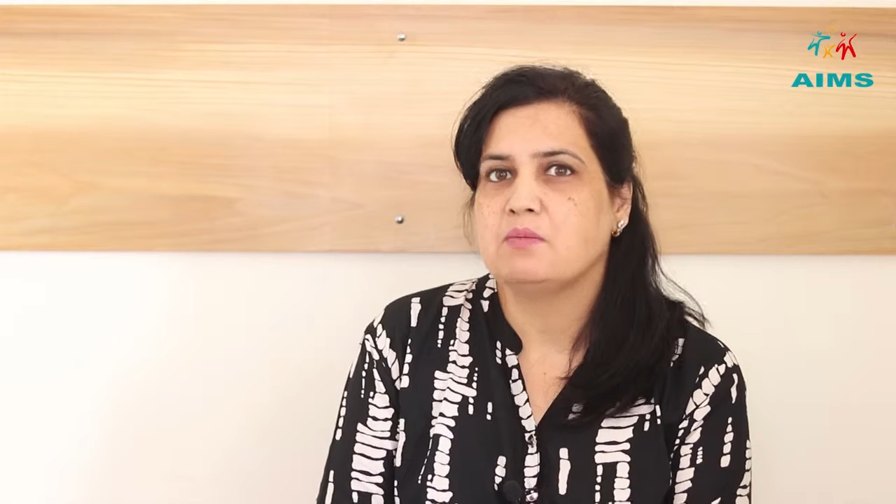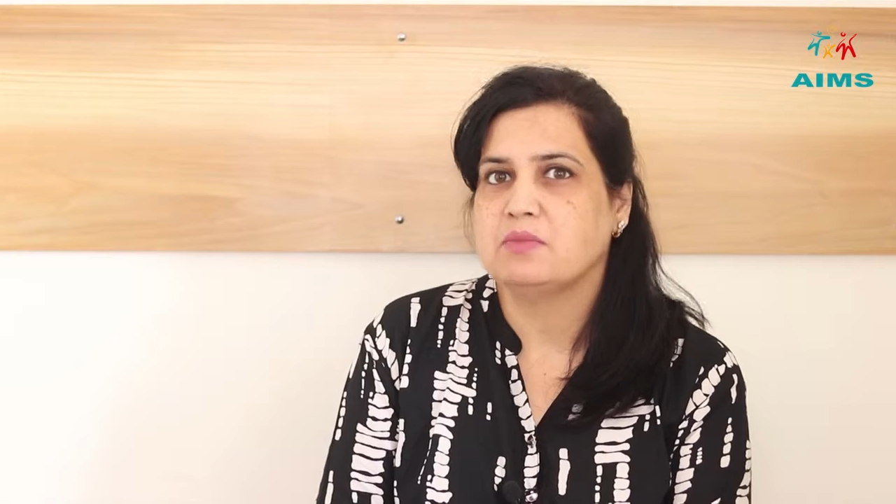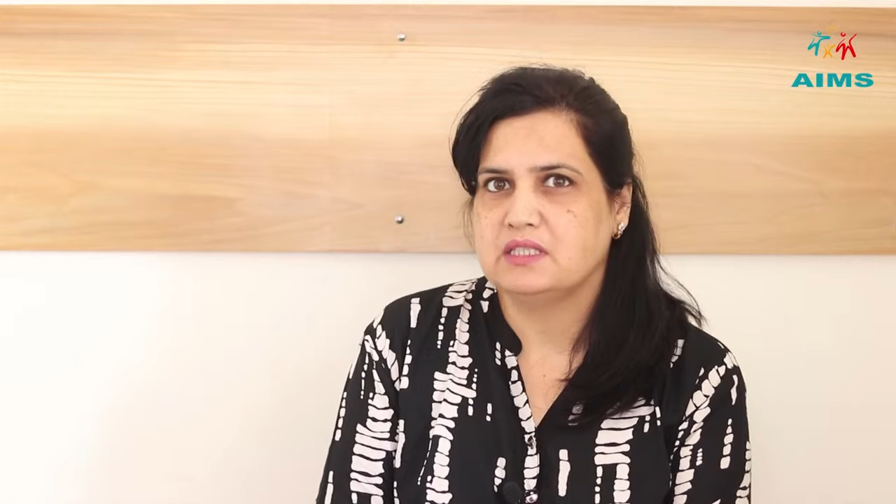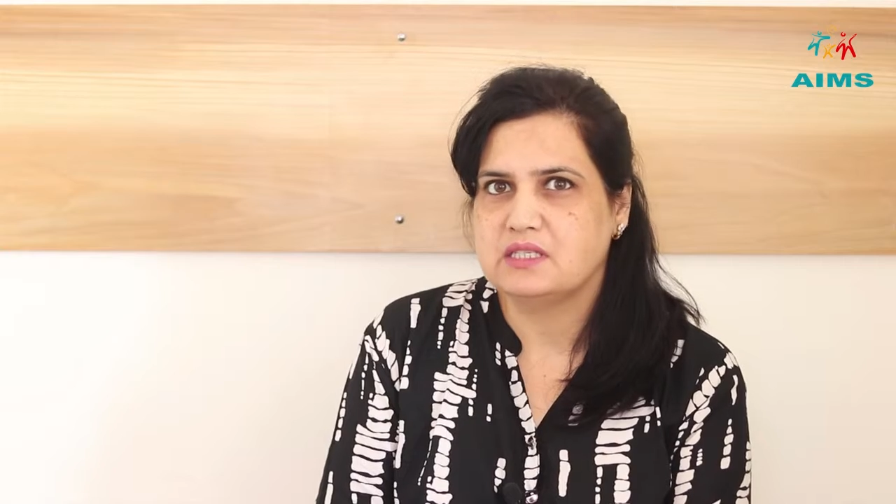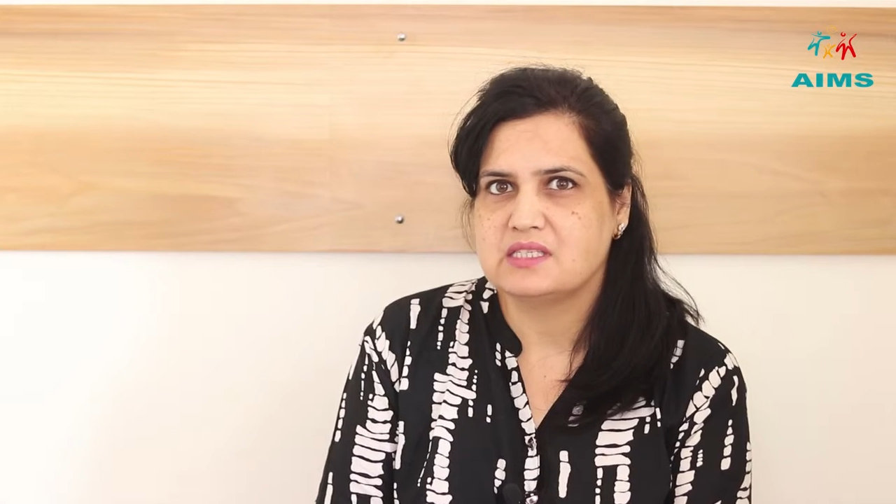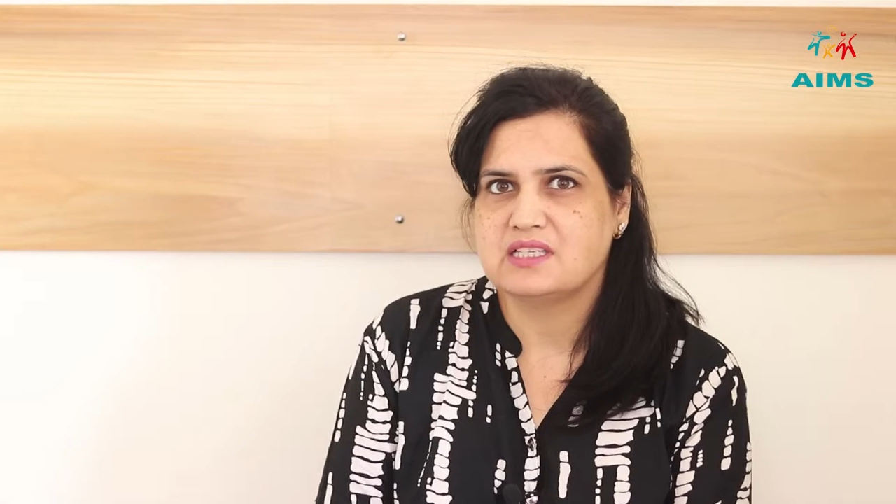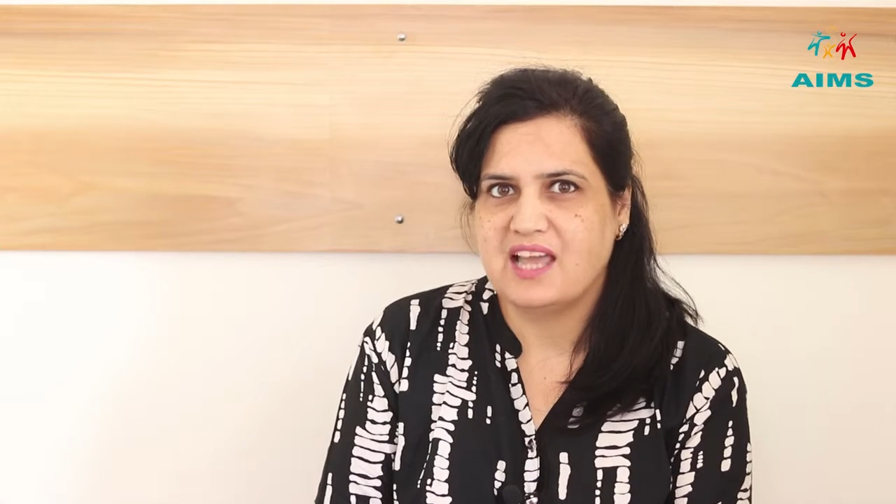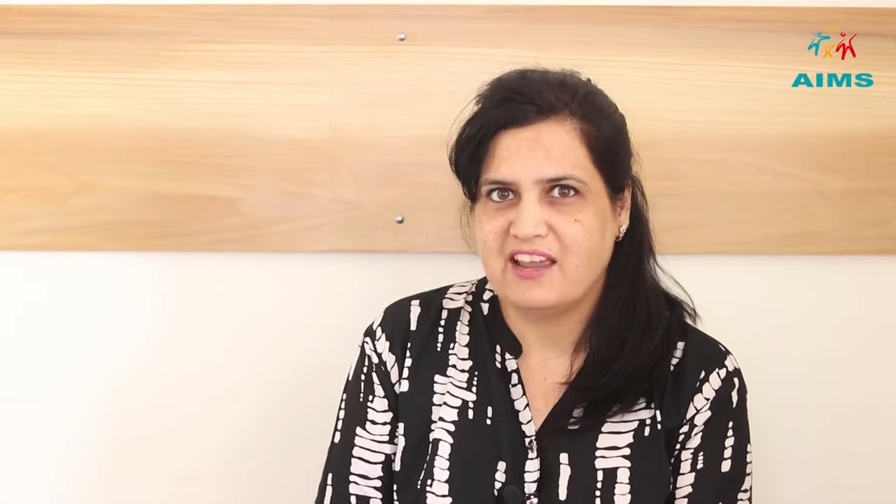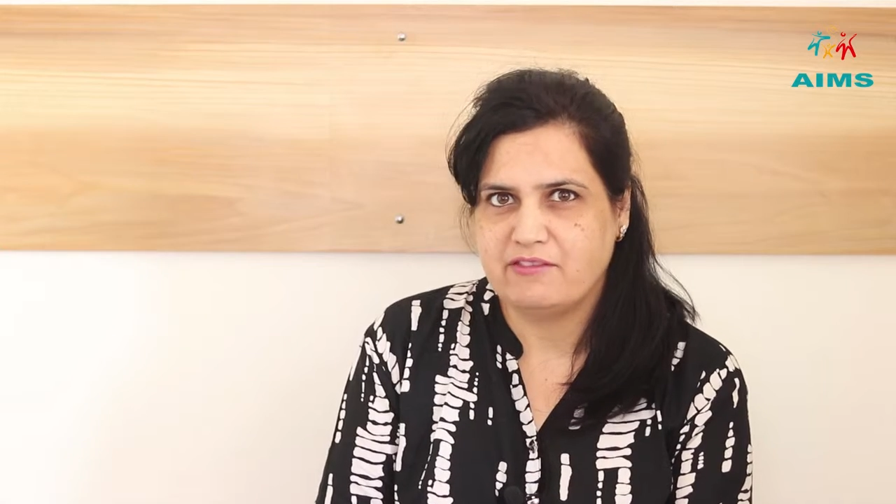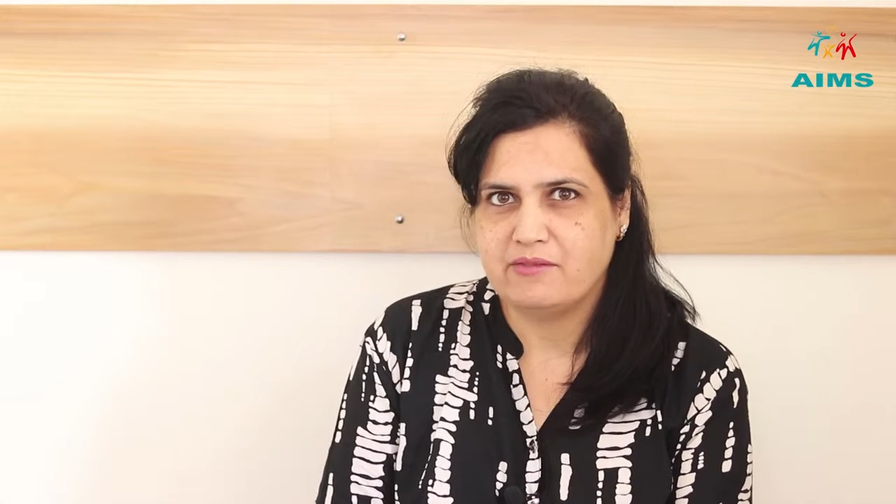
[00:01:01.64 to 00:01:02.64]
my mother's
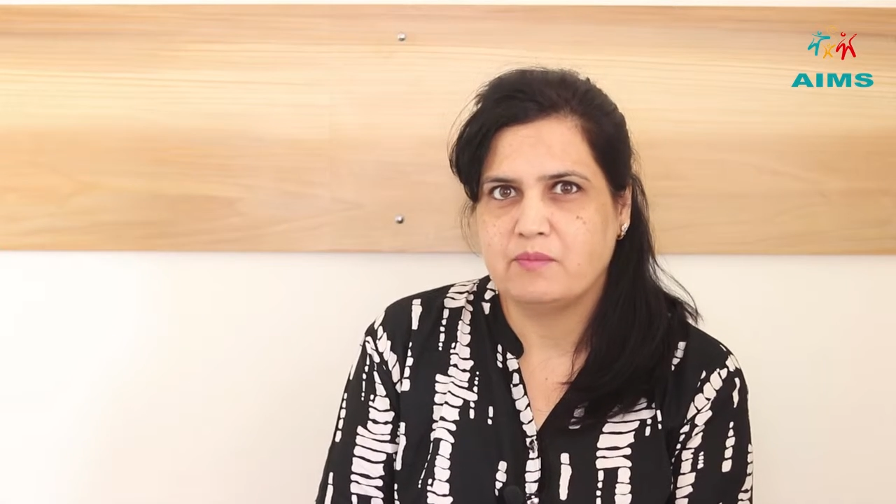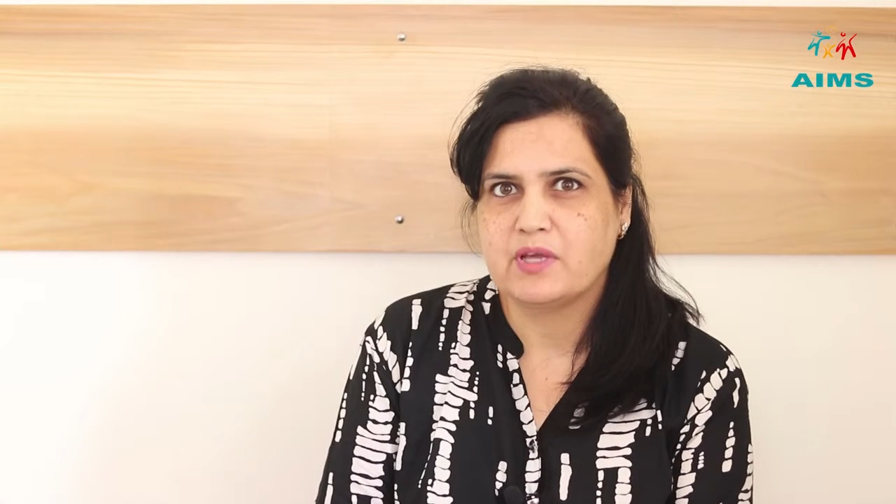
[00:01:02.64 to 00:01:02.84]
life